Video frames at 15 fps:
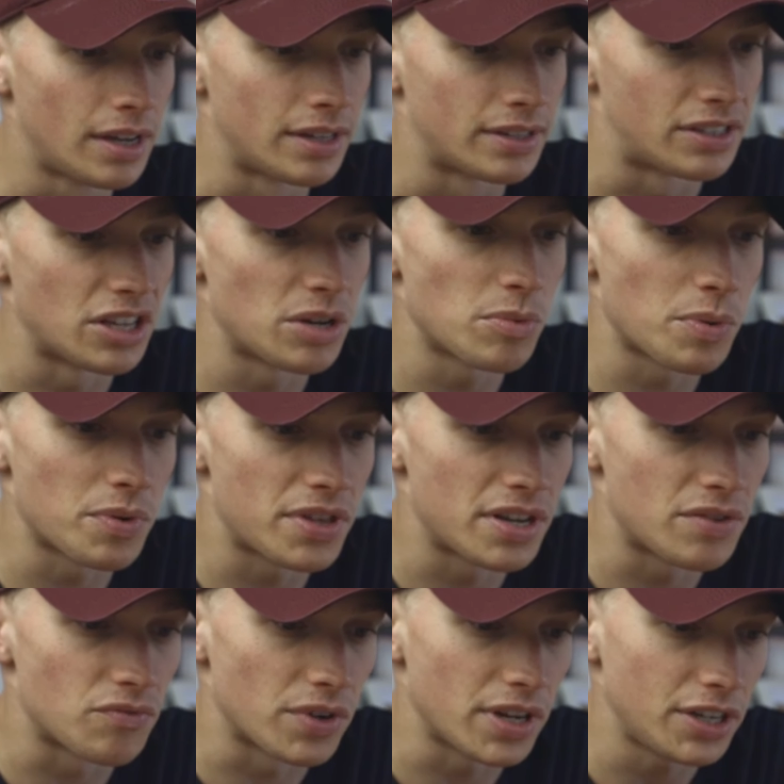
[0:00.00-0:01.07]
cinema
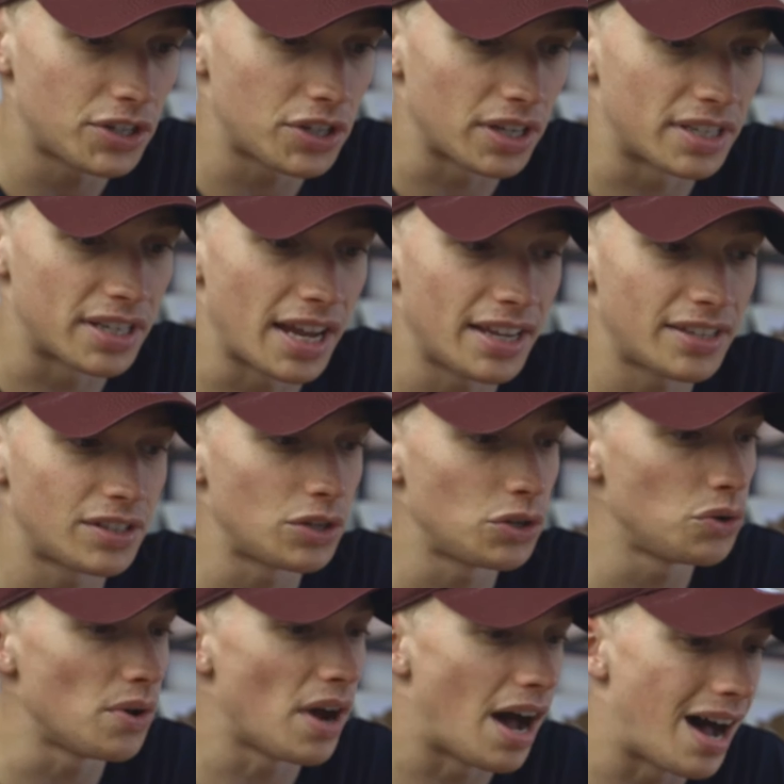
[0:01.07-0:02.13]
within reach, it takes the
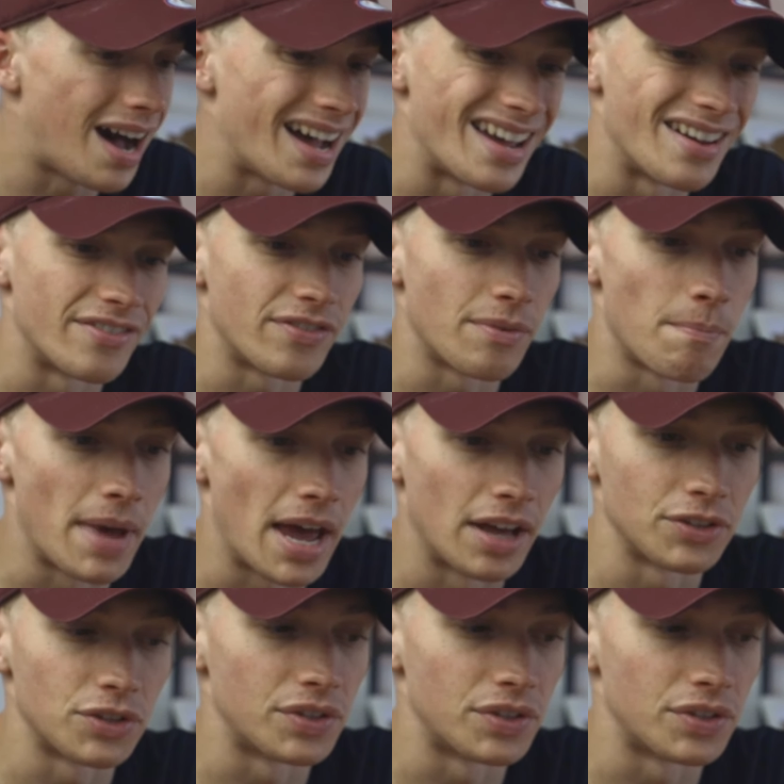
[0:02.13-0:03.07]
new RF mount.